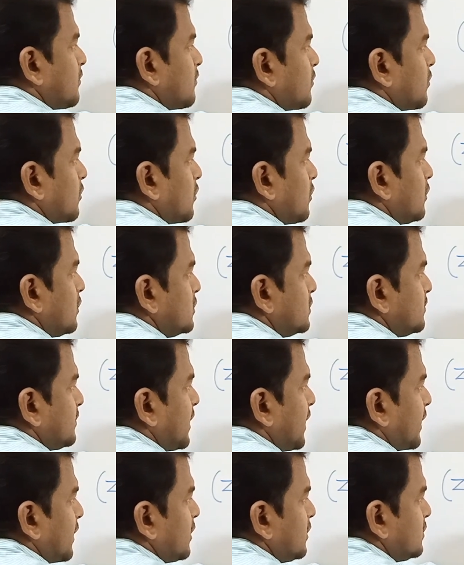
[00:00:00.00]
plus
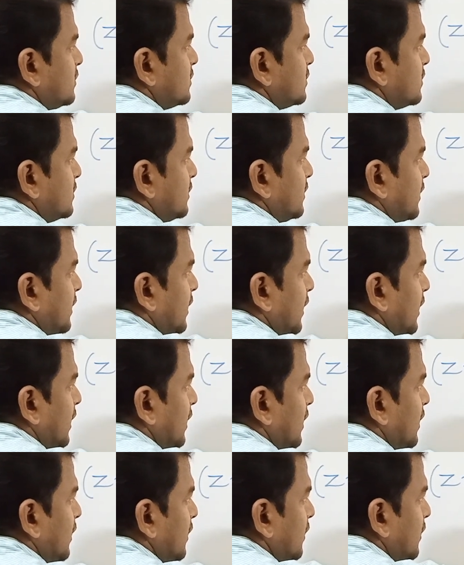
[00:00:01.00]
minus del
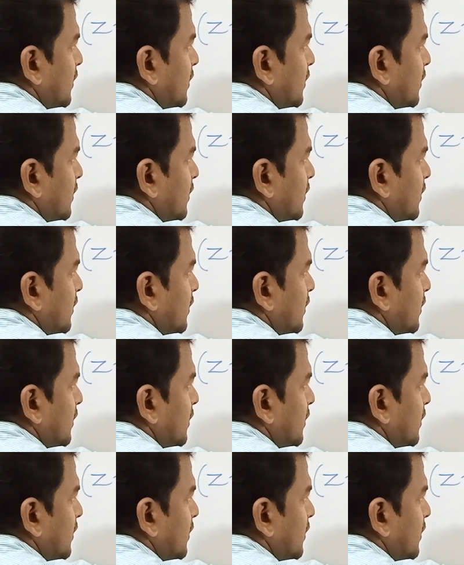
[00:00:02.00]
a.